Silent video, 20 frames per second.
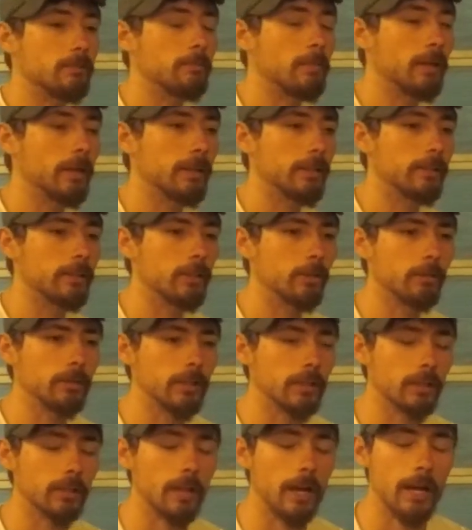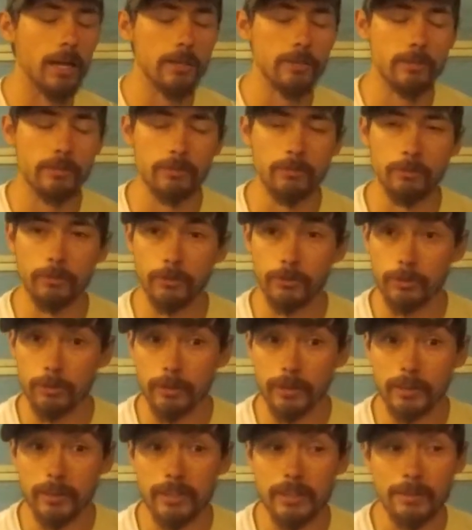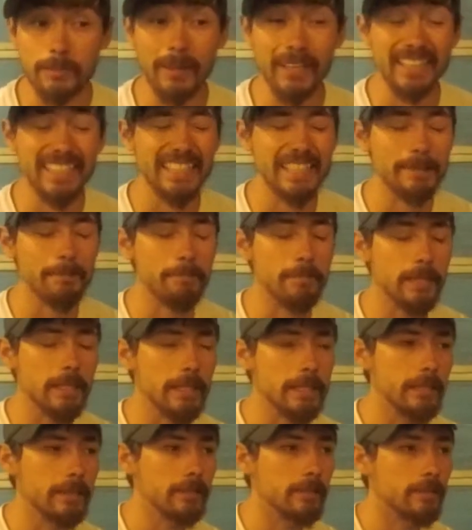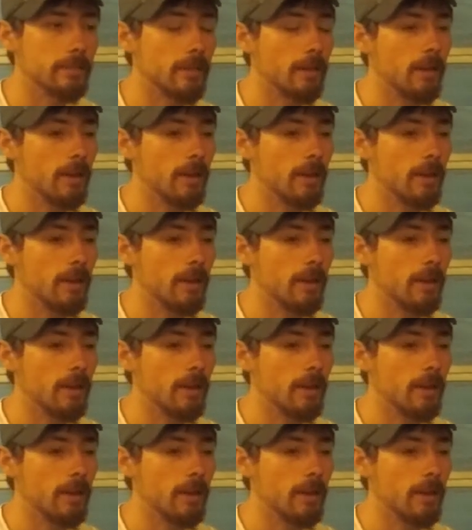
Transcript: by knowing the classes or doing this by any means.